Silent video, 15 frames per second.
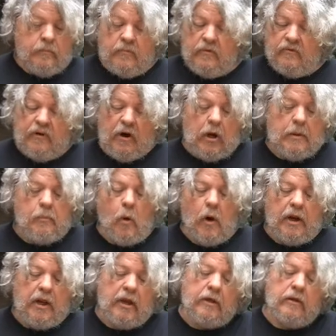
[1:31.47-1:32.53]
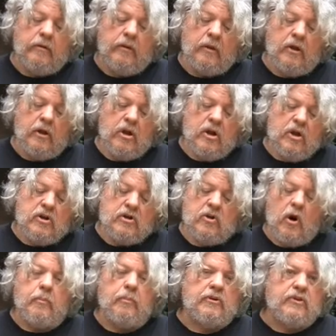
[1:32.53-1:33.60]
Very pointy,
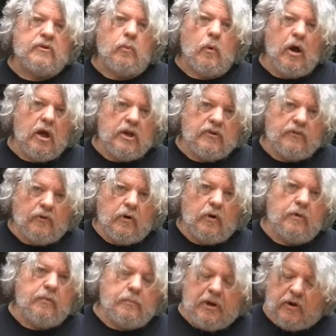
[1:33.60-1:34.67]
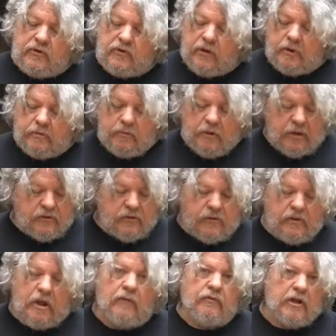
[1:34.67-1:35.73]
sharpened swedge for piercing. It
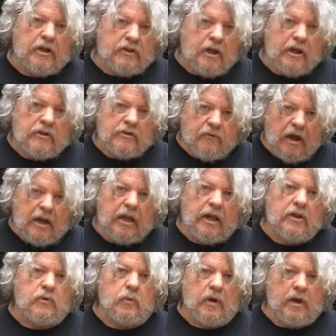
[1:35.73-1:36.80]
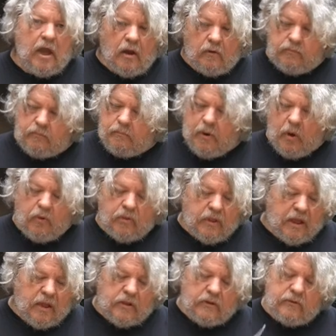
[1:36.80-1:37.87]
definitely takes fighting into account. Both
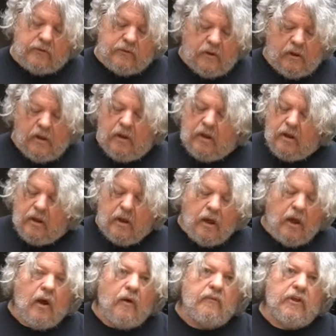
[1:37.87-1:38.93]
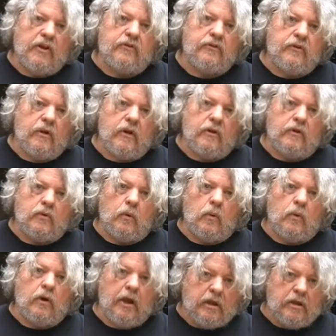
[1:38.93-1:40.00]
ends of this
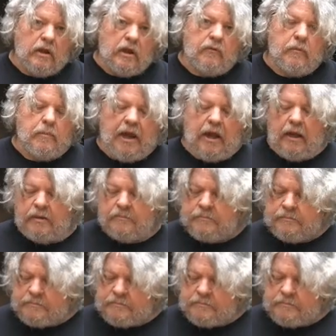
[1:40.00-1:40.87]
tool can deliver pain.